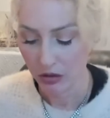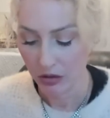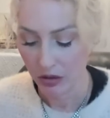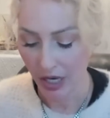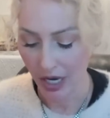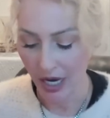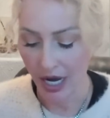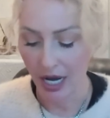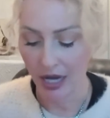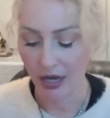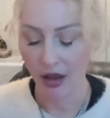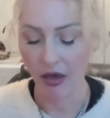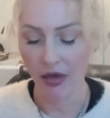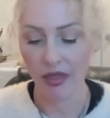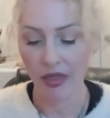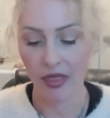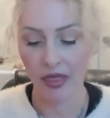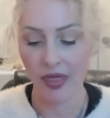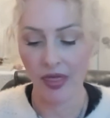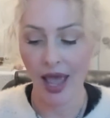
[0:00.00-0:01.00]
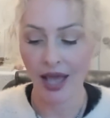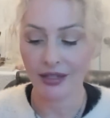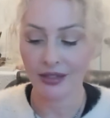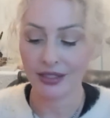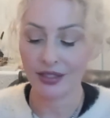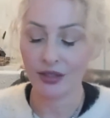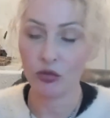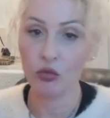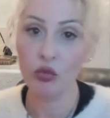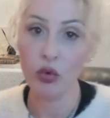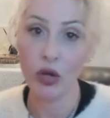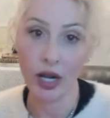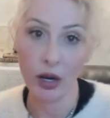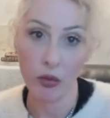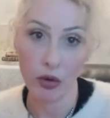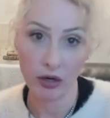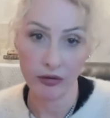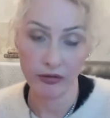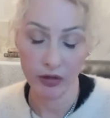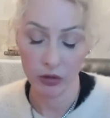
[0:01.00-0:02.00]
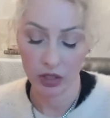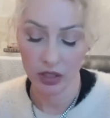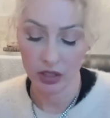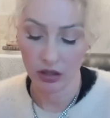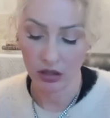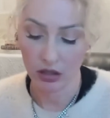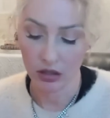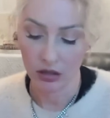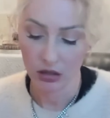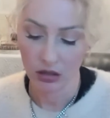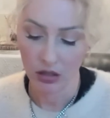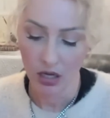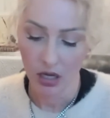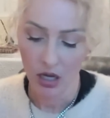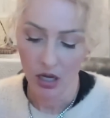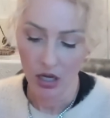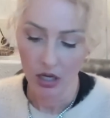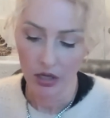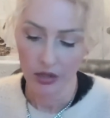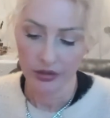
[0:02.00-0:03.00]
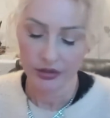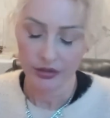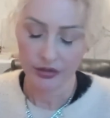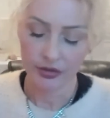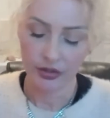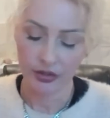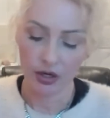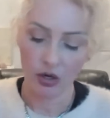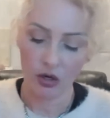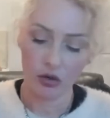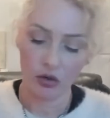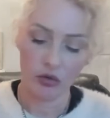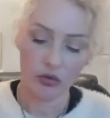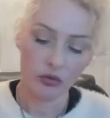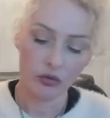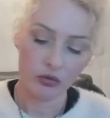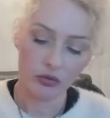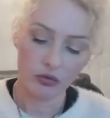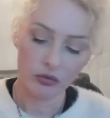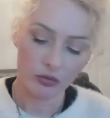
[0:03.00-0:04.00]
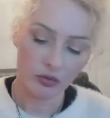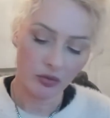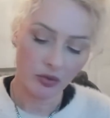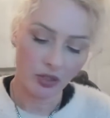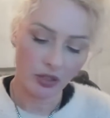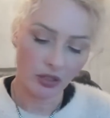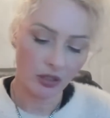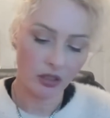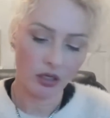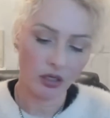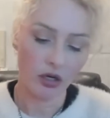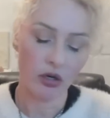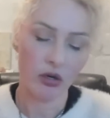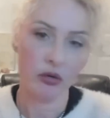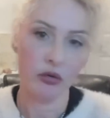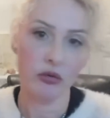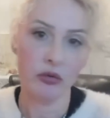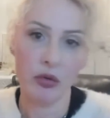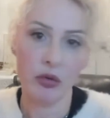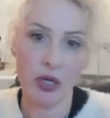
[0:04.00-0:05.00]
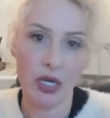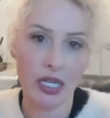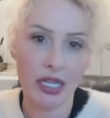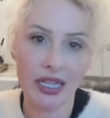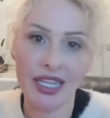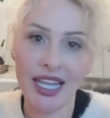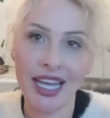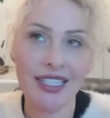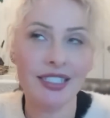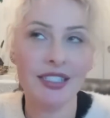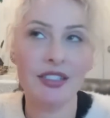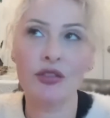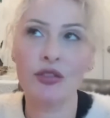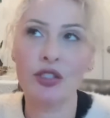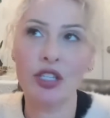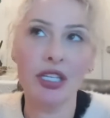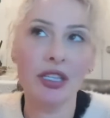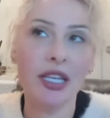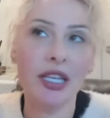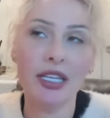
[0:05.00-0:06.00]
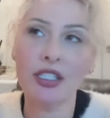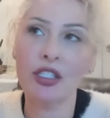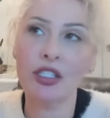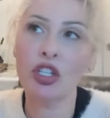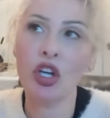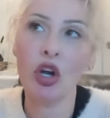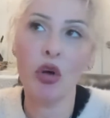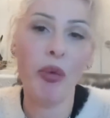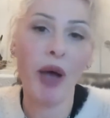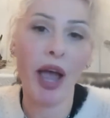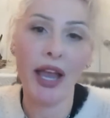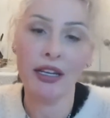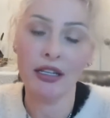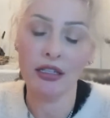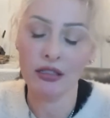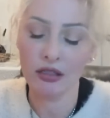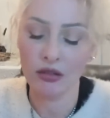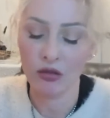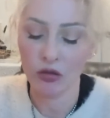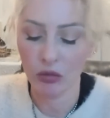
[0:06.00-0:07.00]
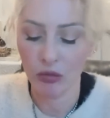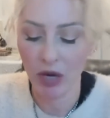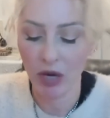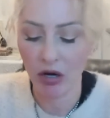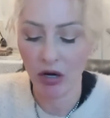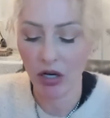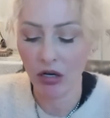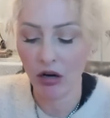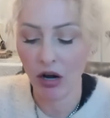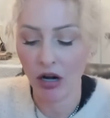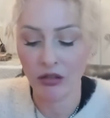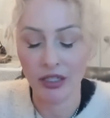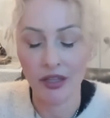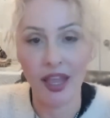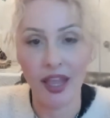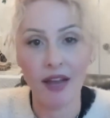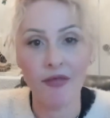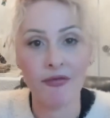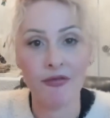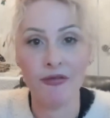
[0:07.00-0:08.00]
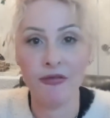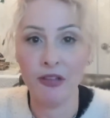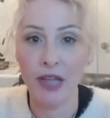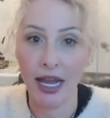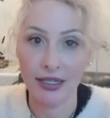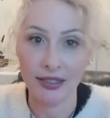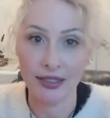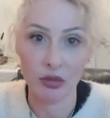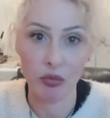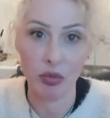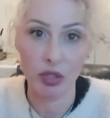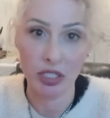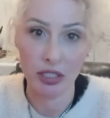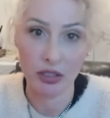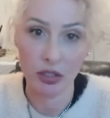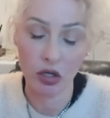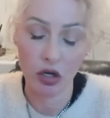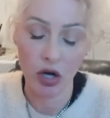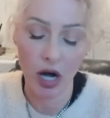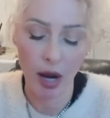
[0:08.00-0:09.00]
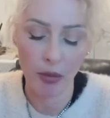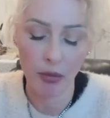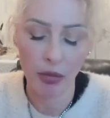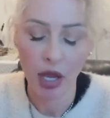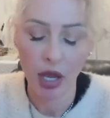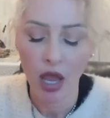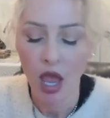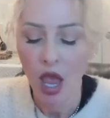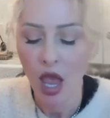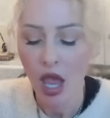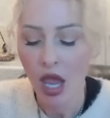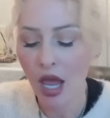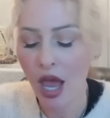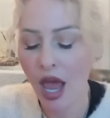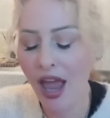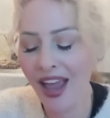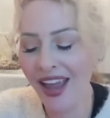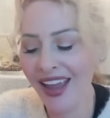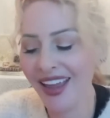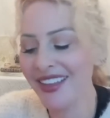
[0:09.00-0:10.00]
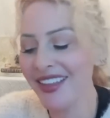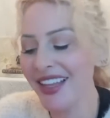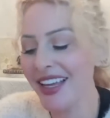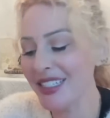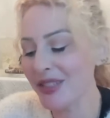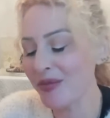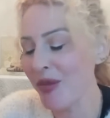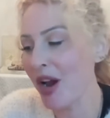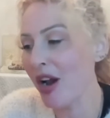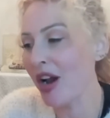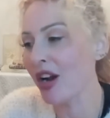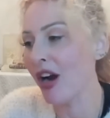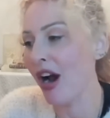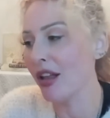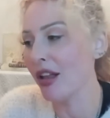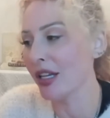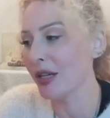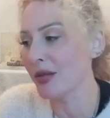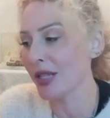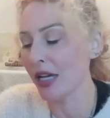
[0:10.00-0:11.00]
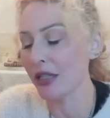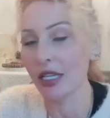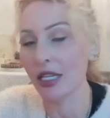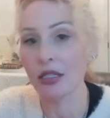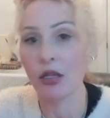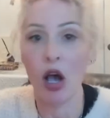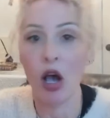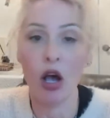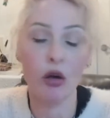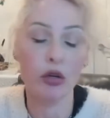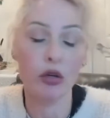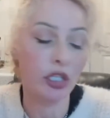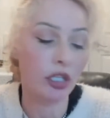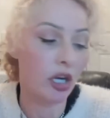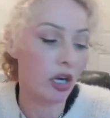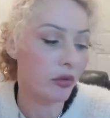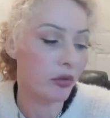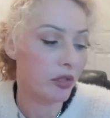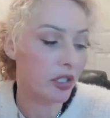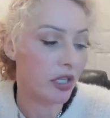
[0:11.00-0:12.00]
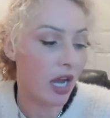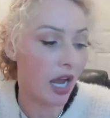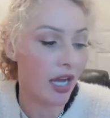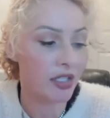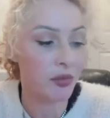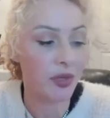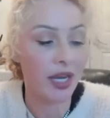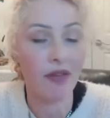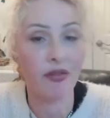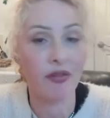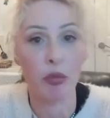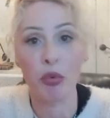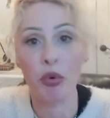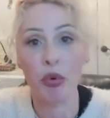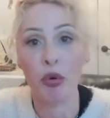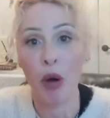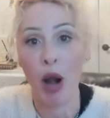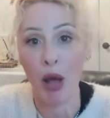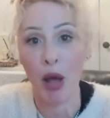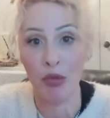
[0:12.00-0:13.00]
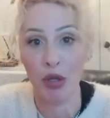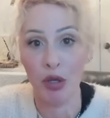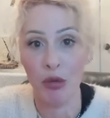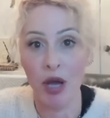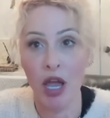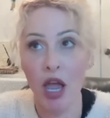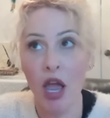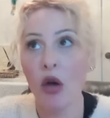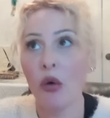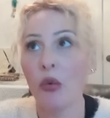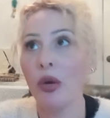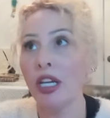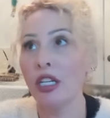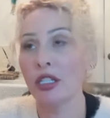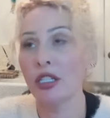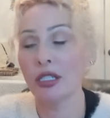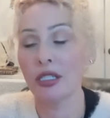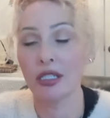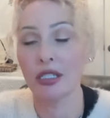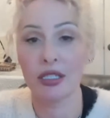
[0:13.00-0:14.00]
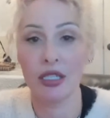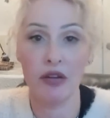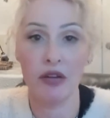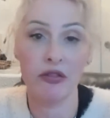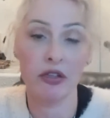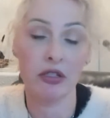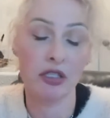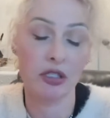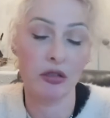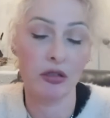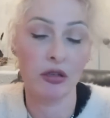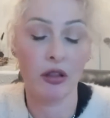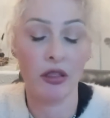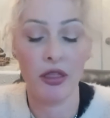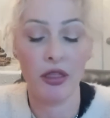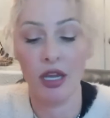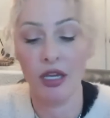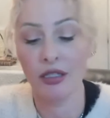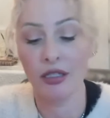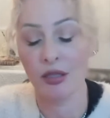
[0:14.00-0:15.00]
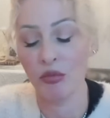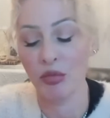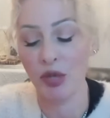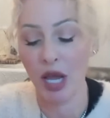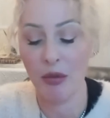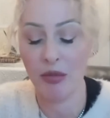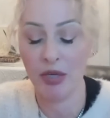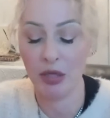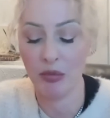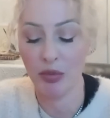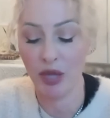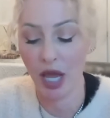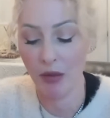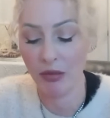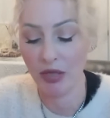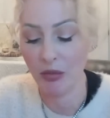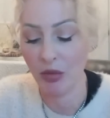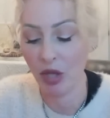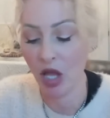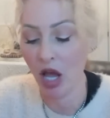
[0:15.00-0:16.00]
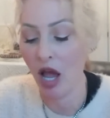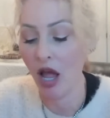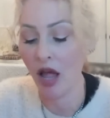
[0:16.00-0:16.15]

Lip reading: And that's what I want to focus on. So, unless Joe Biden or Merrick Garland, that flaccid piece of crap, unless Merrick Garland comes out and says, oh, you guys, we have a problem. We just discovered certain things and blah, blah, blah, blah, blah.